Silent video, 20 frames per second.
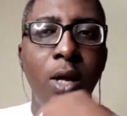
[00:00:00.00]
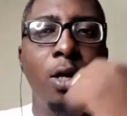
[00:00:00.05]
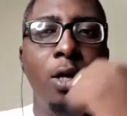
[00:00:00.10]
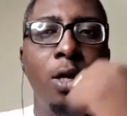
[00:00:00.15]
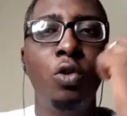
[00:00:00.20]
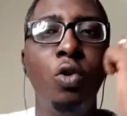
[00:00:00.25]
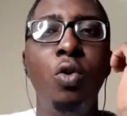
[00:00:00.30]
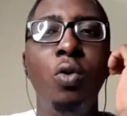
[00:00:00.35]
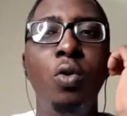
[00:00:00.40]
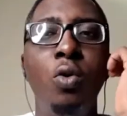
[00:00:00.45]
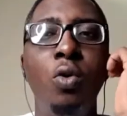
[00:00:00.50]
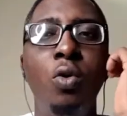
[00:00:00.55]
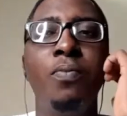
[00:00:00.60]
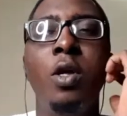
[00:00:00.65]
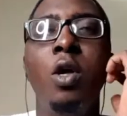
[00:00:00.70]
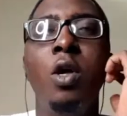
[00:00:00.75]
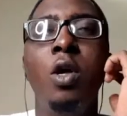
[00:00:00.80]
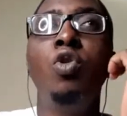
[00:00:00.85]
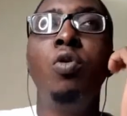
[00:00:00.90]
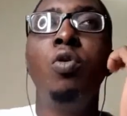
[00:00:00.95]
So
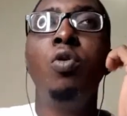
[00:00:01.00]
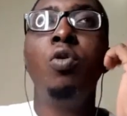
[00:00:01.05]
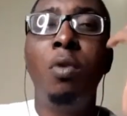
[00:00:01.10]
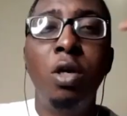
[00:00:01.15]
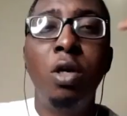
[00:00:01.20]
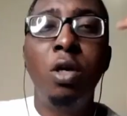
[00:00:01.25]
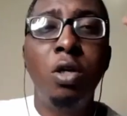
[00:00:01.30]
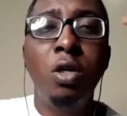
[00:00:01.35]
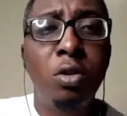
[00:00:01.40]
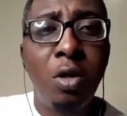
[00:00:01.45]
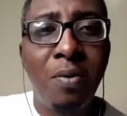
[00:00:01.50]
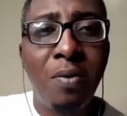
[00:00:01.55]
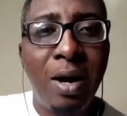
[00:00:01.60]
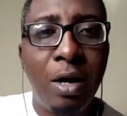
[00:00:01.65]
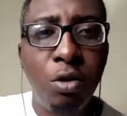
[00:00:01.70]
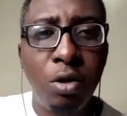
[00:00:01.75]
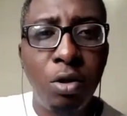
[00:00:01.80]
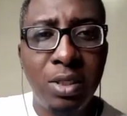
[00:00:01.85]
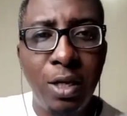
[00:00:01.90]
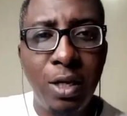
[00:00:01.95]
you must surround
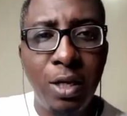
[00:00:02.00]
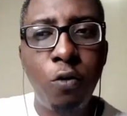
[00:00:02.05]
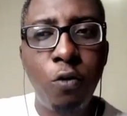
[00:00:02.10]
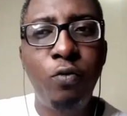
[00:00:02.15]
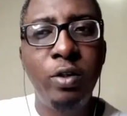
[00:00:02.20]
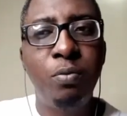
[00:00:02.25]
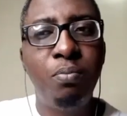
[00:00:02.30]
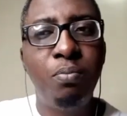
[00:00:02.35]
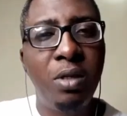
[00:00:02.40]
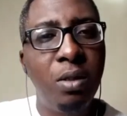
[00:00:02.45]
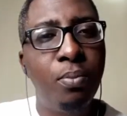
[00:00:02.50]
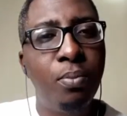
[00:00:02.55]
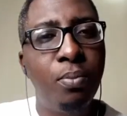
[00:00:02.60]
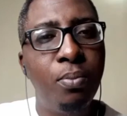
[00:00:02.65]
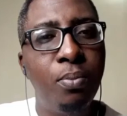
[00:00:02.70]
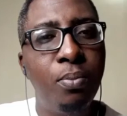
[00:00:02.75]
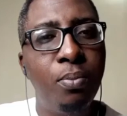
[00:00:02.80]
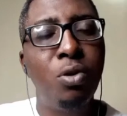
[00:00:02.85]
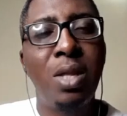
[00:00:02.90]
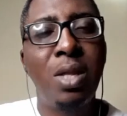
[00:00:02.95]
yourself with people
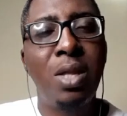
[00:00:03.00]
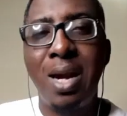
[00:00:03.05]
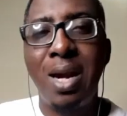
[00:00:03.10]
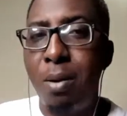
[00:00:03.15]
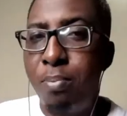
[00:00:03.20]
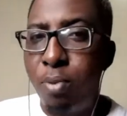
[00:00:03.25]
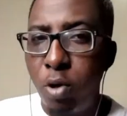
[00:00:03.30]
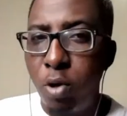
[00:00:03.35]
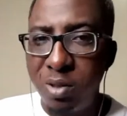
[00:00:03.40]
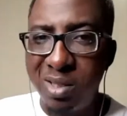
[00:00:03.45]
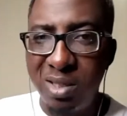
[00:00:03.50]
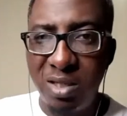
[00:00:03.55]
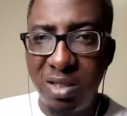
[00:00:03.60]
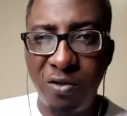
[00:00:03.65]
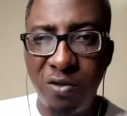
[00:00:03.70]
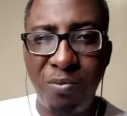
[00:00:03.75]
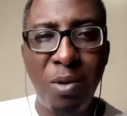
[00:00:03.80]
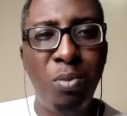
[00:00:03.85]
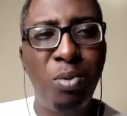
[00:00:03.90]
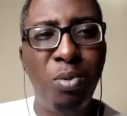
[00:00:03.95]
that are positive,
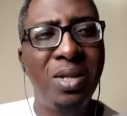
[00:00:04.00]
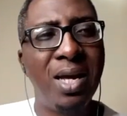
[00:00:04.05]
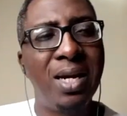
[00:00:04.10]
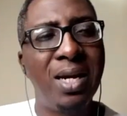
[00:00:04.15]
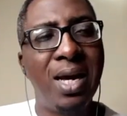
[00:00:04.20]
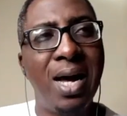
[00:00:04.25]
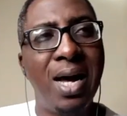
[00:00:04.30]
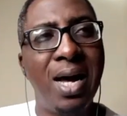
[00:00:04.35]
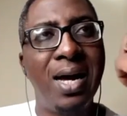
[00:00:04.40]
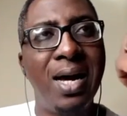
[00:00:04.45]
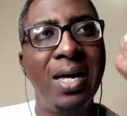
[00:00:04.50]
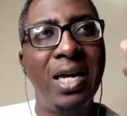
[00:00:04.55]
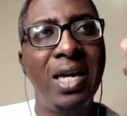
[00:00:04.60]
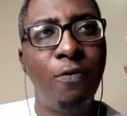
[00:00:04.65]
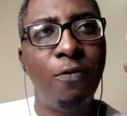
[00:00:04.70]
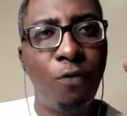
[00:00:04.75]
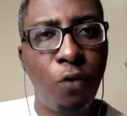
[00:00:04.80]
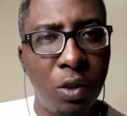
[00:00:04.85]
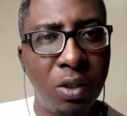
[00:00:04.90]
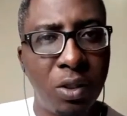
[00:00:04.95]
people that are
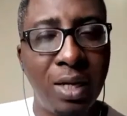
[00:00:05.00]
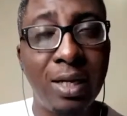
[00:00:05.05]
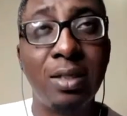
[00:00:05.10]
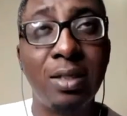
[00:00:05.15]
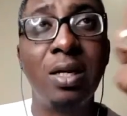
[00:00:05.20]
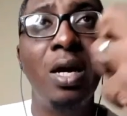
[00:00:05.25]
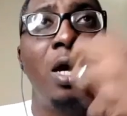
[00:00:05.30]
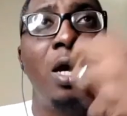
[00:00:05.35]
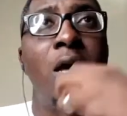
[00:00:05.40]
enforcers,